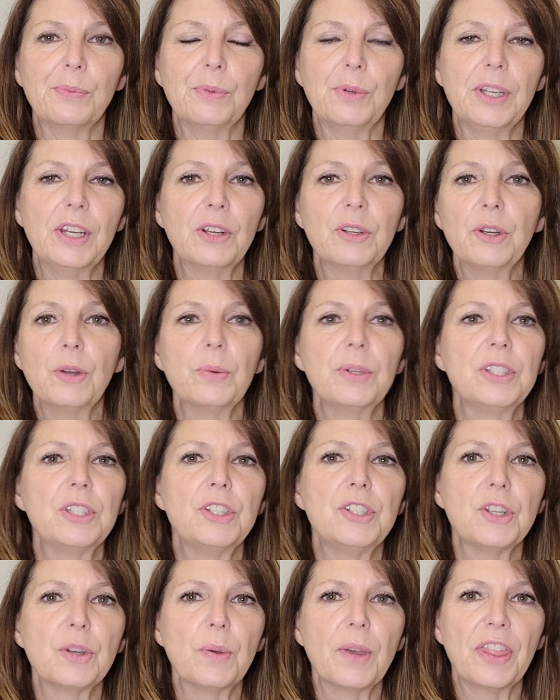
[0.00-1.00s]
we don't know what to
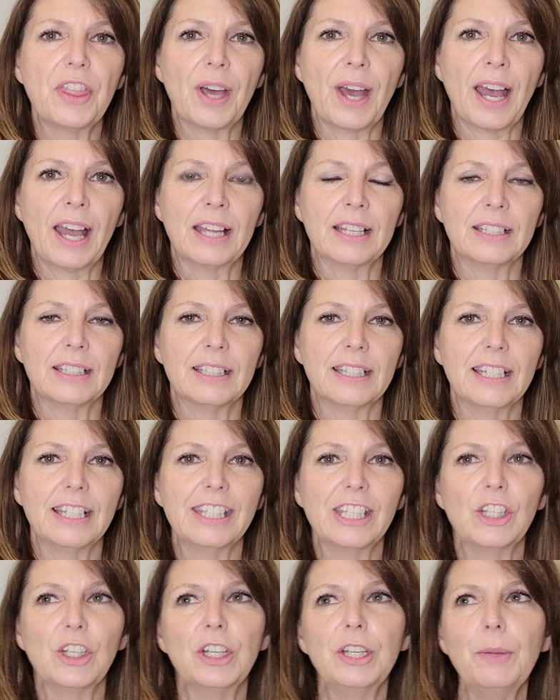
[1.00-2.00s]
do with that. It
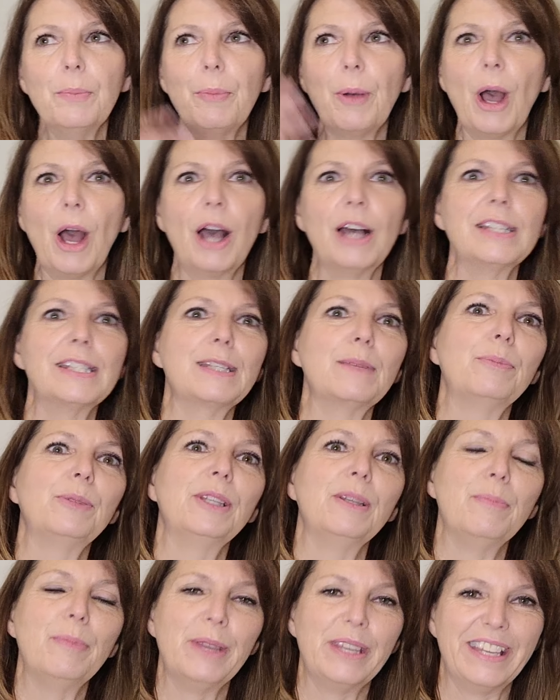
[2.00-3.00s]
couldn't
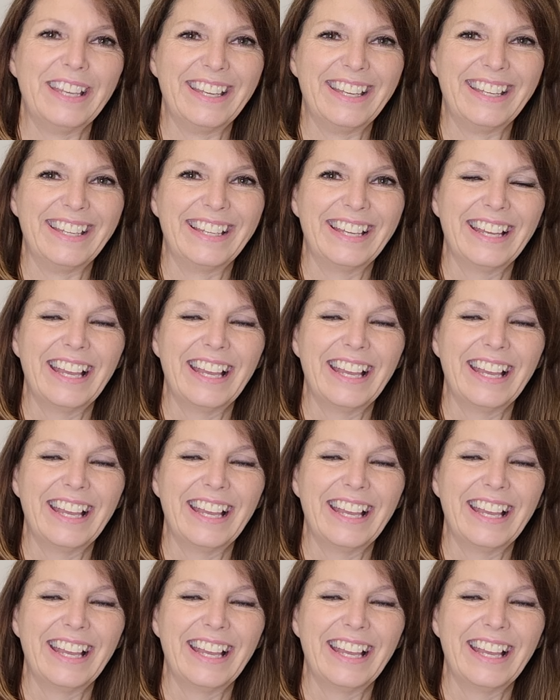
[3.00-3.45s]
possibly be,